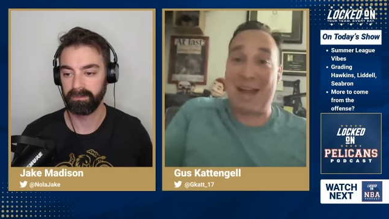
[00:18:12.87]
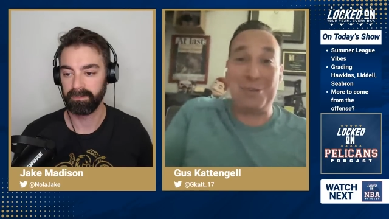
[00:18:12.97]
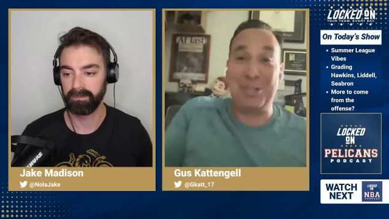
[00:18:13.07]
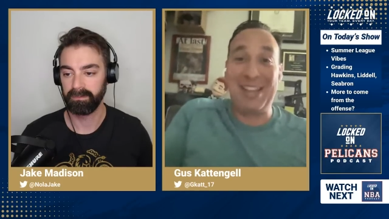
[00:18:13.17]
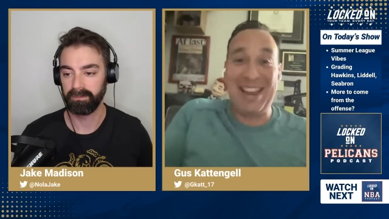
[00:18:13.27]

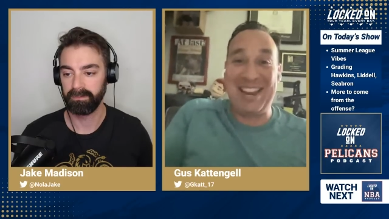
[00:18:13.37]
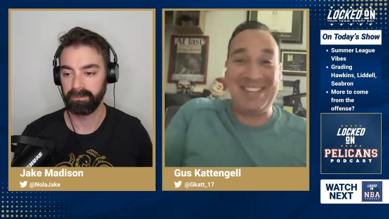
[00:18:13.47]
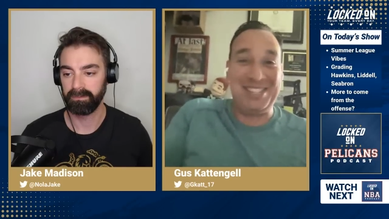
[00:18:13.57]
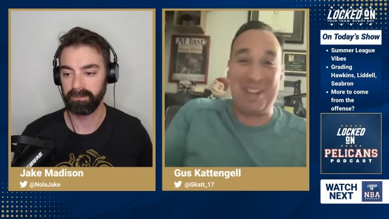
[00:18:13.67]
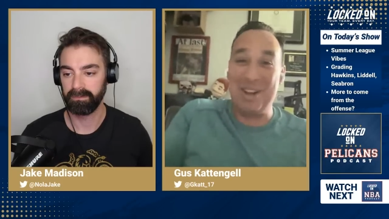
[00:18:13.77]
Speaker 1: down the
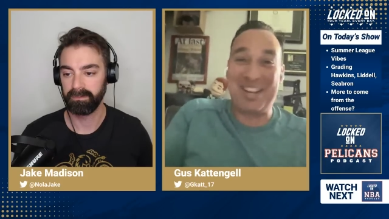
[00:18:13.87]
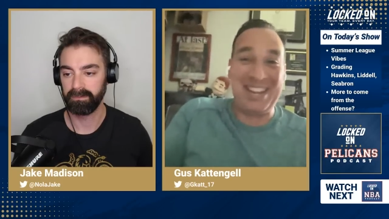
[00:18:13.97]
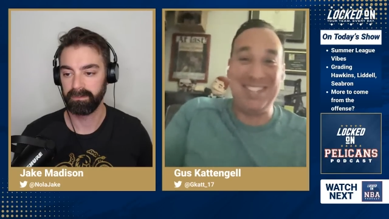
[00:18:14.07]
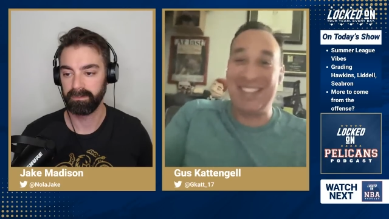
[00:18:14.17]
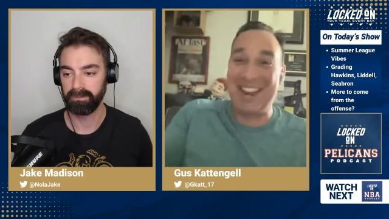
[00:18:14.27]
lane,
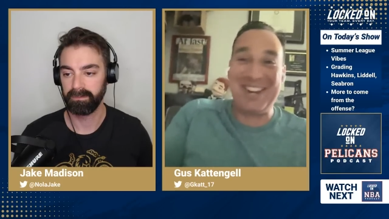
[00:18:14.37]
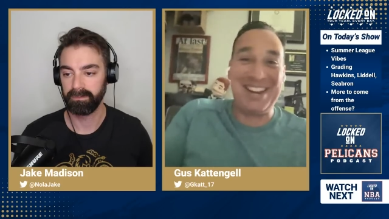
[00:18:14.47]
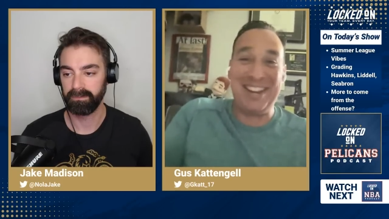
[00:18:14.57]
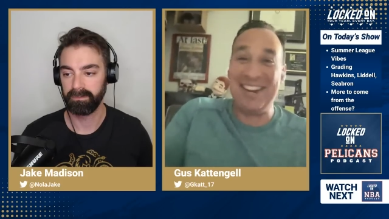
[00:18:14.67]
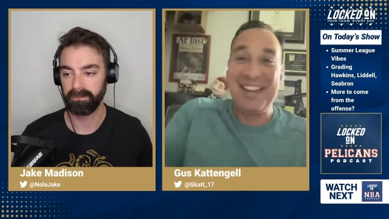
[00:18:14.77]
dunking, laid
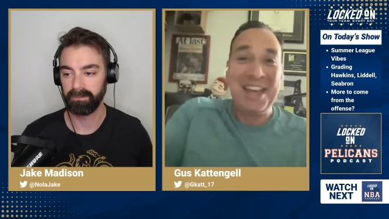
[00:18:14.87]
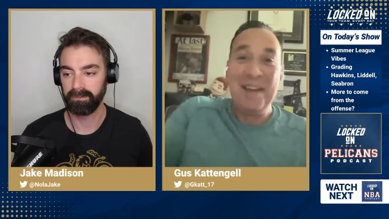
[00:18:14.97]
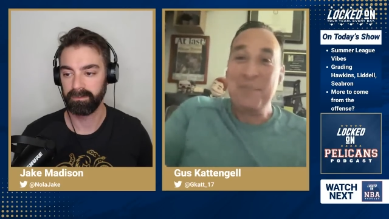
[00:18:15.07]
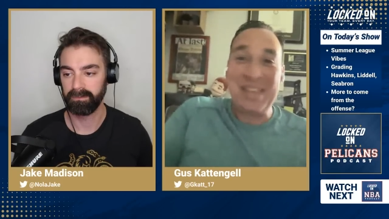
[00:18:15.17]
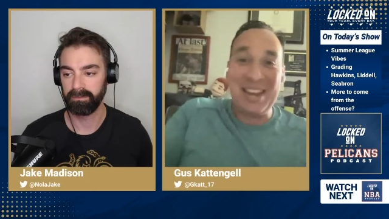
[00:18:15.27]
it in,
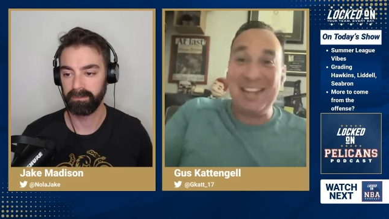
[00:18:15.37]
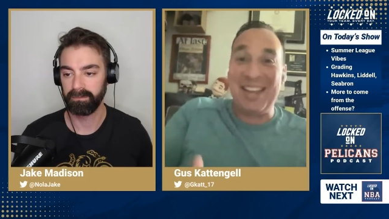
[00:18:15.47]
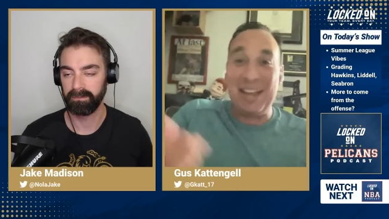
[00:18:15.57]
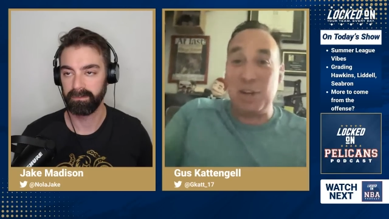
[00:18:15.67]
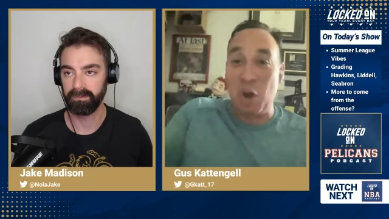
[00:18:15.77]
getting
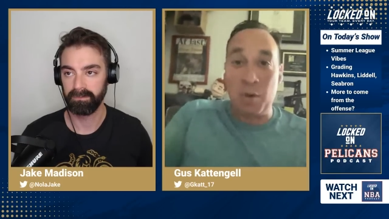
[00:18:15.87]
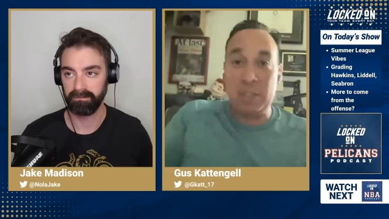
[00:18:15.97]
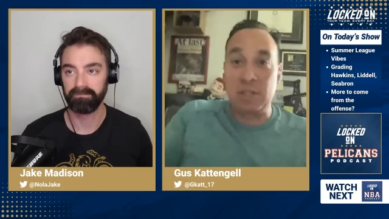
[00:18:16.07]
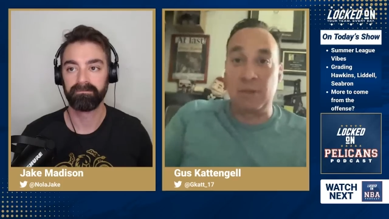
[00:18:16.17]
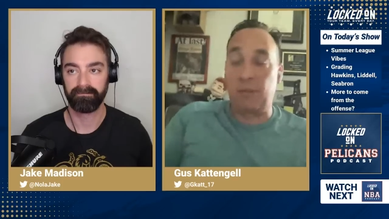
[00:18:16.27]
hit, going
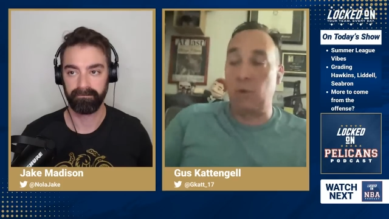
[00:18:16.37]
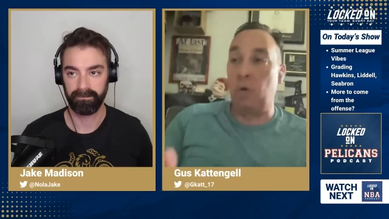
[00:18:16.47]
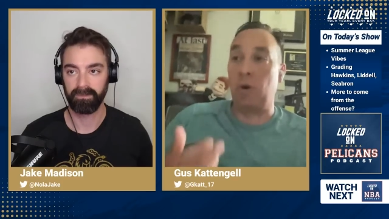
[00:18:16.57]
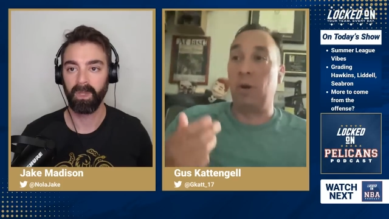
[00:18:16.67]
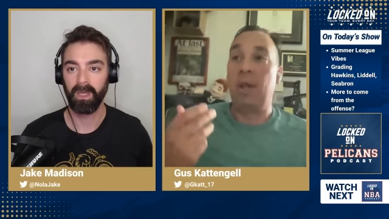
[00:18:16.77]
to the
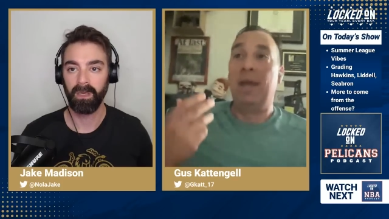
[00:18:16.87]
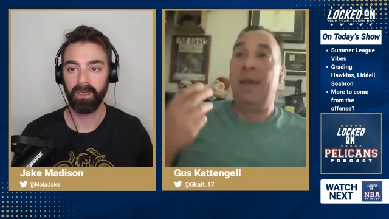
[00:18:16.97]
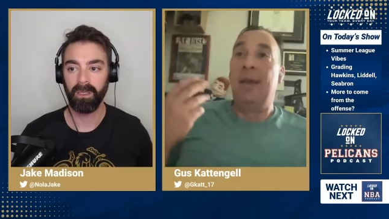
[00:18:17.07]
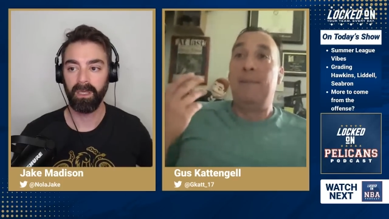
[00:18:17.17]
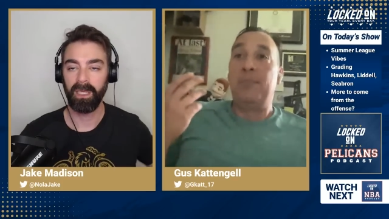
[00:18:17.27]
floor.
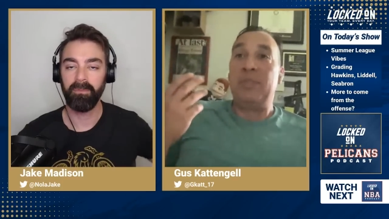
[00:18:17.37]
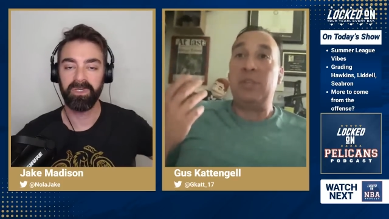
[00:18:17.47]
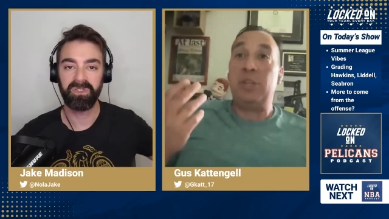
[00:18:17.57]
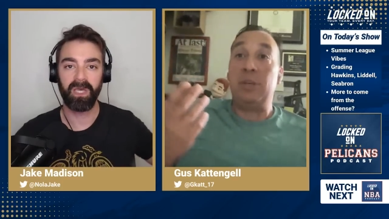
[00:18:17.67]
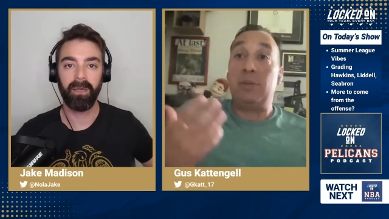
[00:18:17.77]
Speaker 2: He
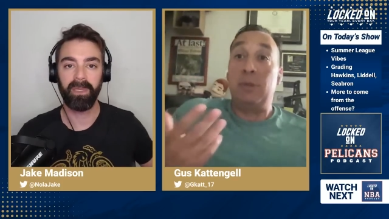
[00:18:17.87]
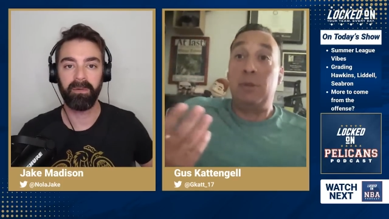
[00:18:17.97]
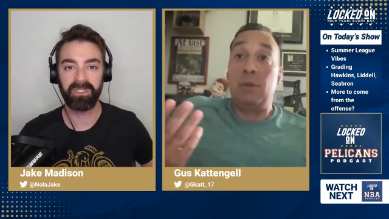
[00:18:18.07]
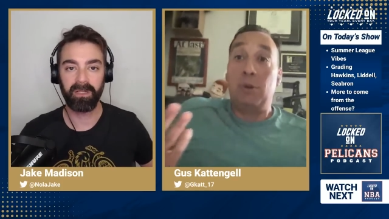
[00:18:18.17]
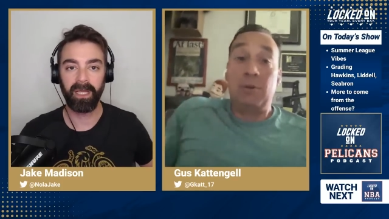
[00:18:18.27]
was um
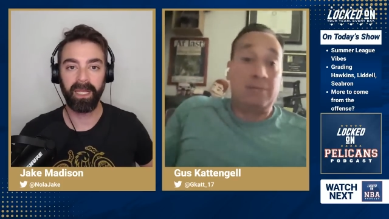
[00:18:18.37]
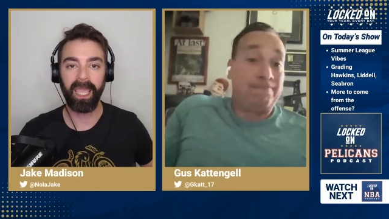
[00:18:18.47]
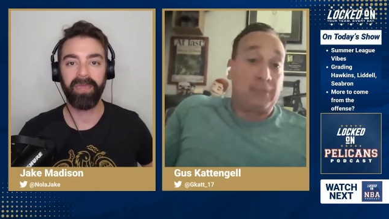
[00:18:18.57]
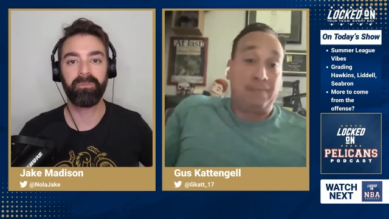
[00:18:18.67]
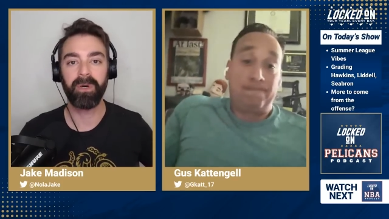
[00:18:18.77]
he went to the line
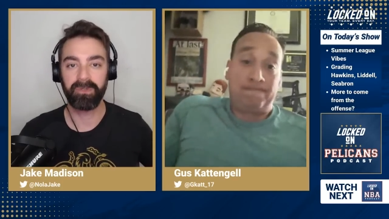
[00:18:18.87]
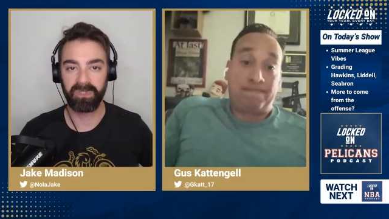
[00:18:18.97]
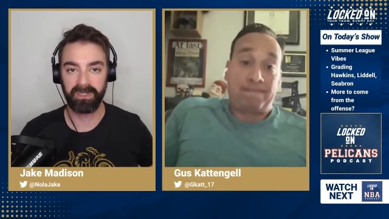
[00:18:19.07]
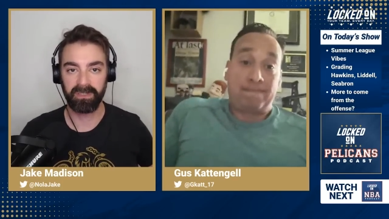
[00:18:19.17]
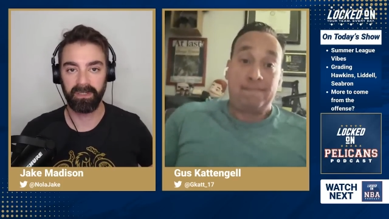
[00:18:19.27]
eighth
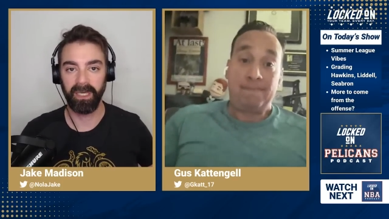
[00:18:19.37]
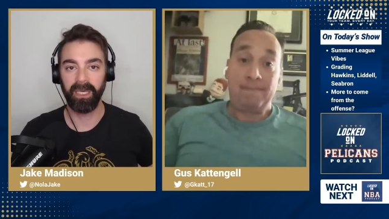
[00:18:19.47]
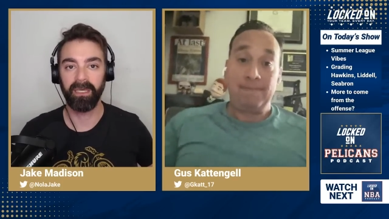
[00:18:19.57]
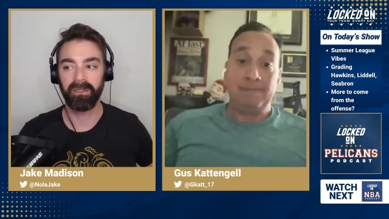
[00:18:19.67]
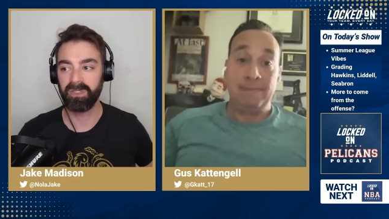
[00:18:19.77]
most
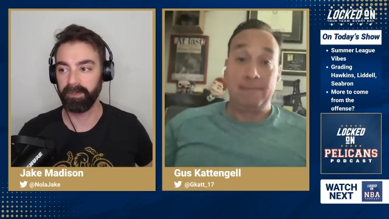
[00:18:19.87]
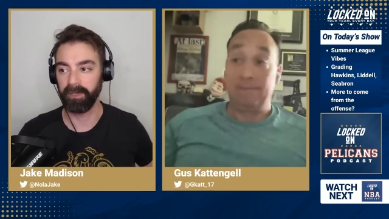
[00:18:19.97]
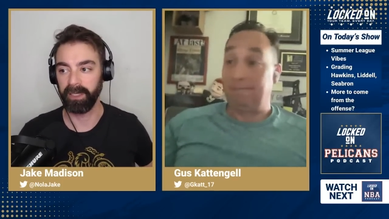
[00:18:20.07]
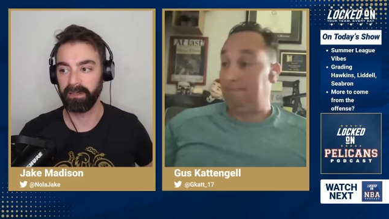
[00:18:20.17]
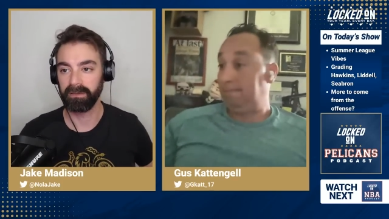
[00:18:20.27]
in
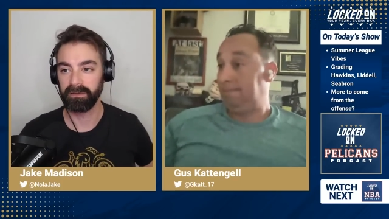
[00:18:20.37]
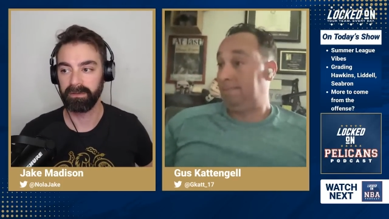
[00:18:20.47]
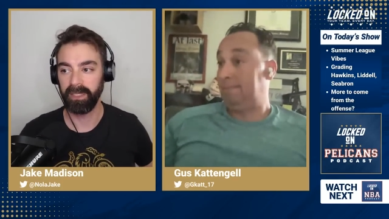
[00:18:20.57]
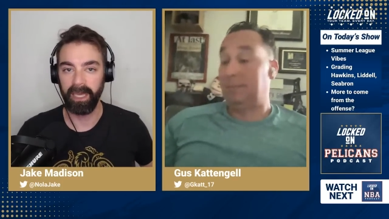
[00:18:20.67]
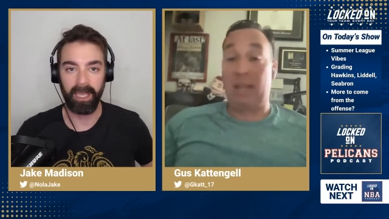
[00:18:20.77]
Summer League.
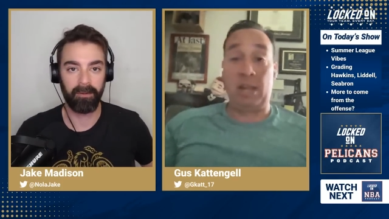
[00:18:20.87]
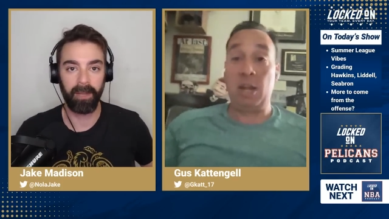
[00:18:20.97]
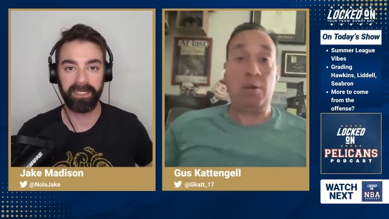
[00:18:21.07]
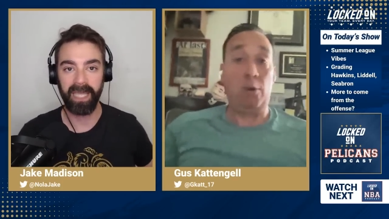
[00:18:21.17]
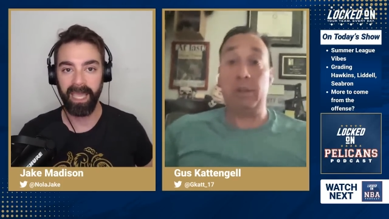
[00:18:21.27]
He
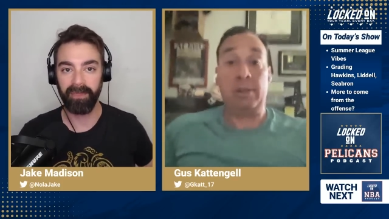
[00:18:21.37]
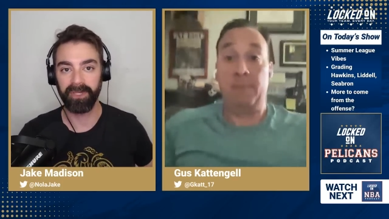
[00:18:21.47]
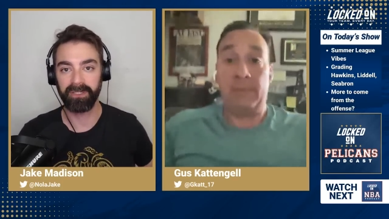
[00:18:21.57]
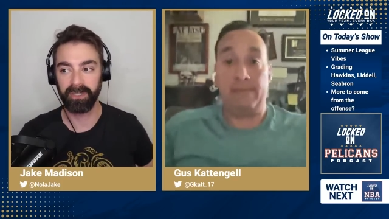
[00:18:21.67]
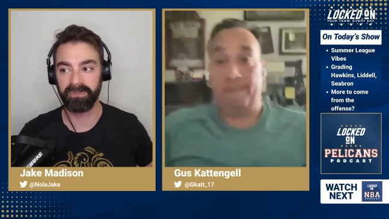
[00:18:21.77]
ranked
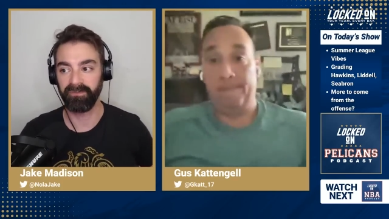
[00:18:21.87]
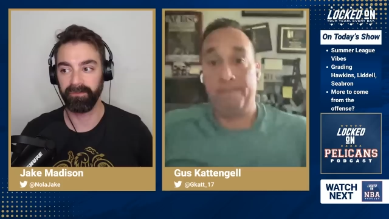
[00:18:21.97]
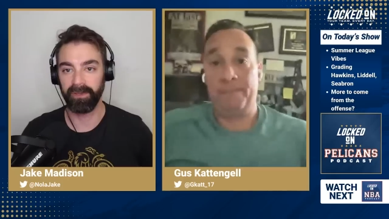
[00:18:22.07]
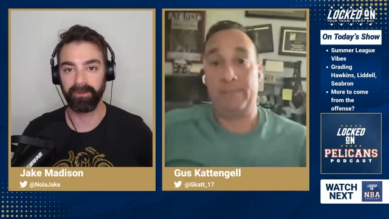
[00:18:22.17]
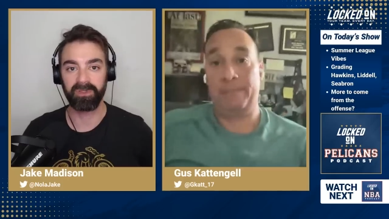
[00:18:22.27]
eighth in terms of
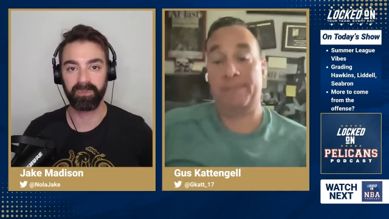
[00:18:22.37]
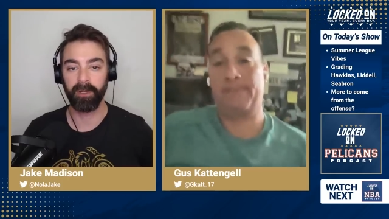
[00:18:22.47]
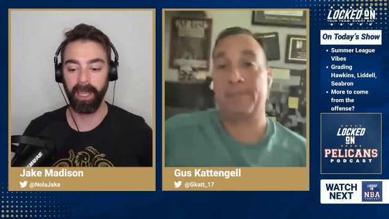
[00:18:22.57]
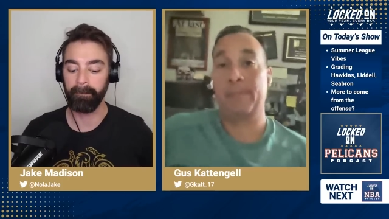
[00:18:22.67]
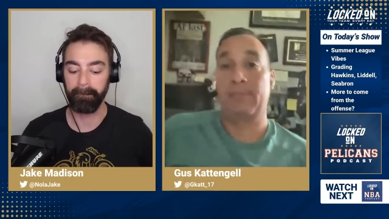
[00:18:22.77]
free throws
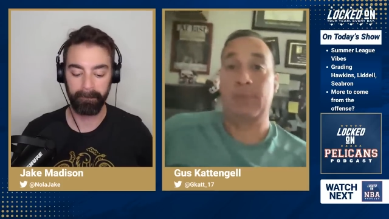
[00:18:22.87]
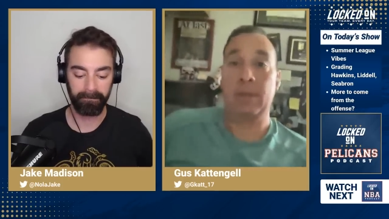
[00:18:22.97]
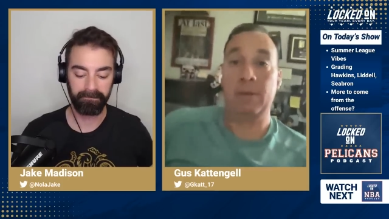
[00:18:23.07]
per game